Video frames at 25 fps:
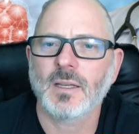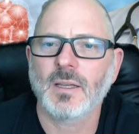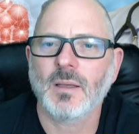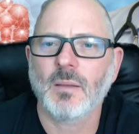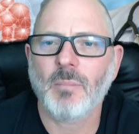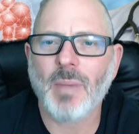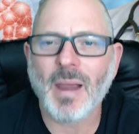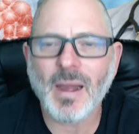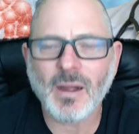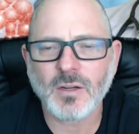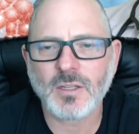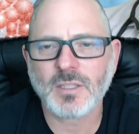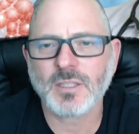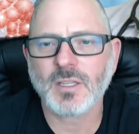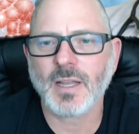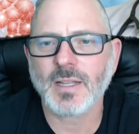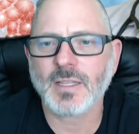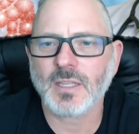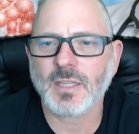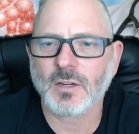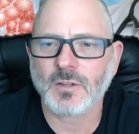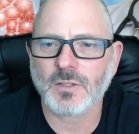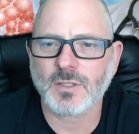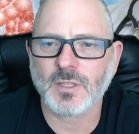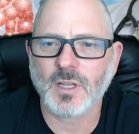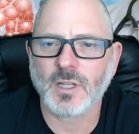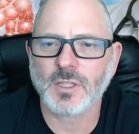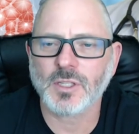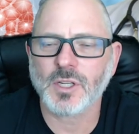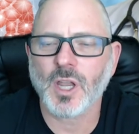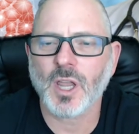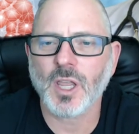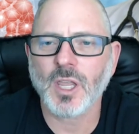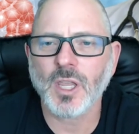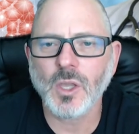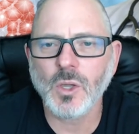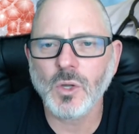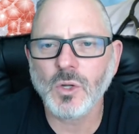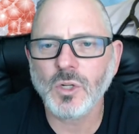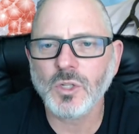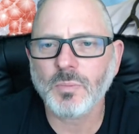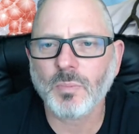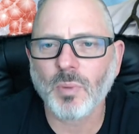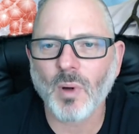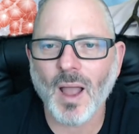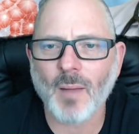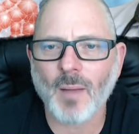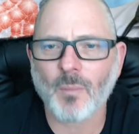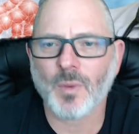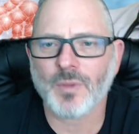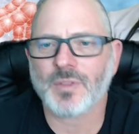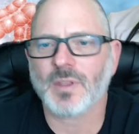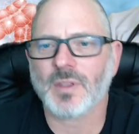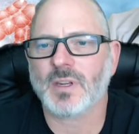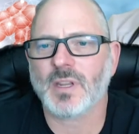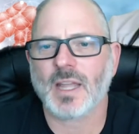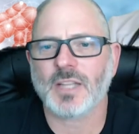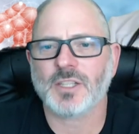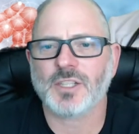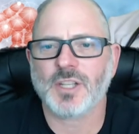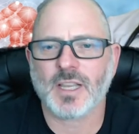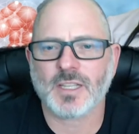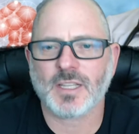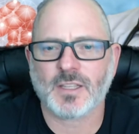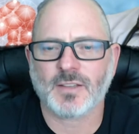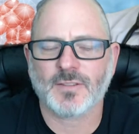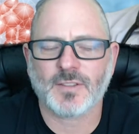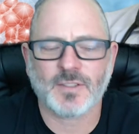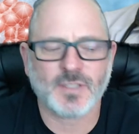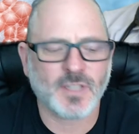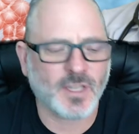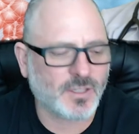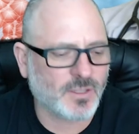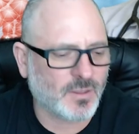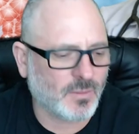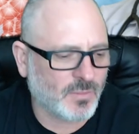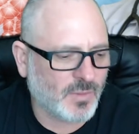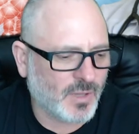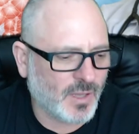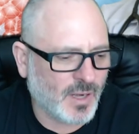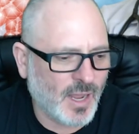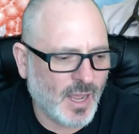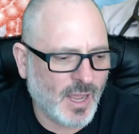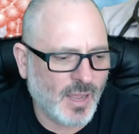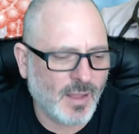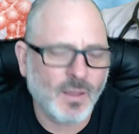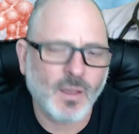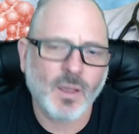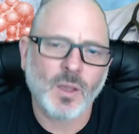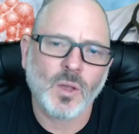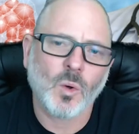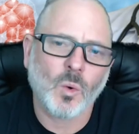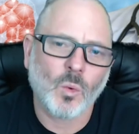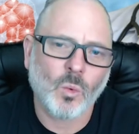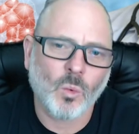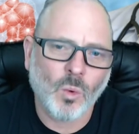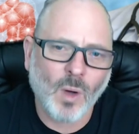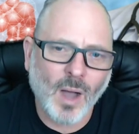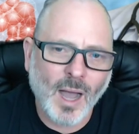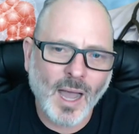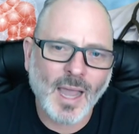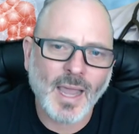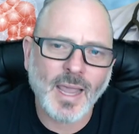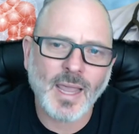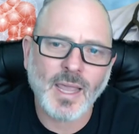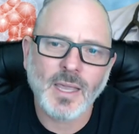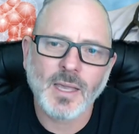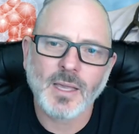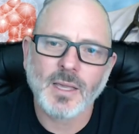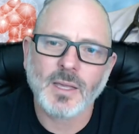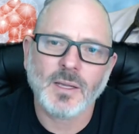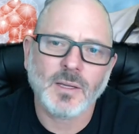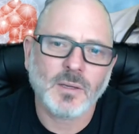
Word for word: Parasites are such a huge problem with the digestive system today. Why?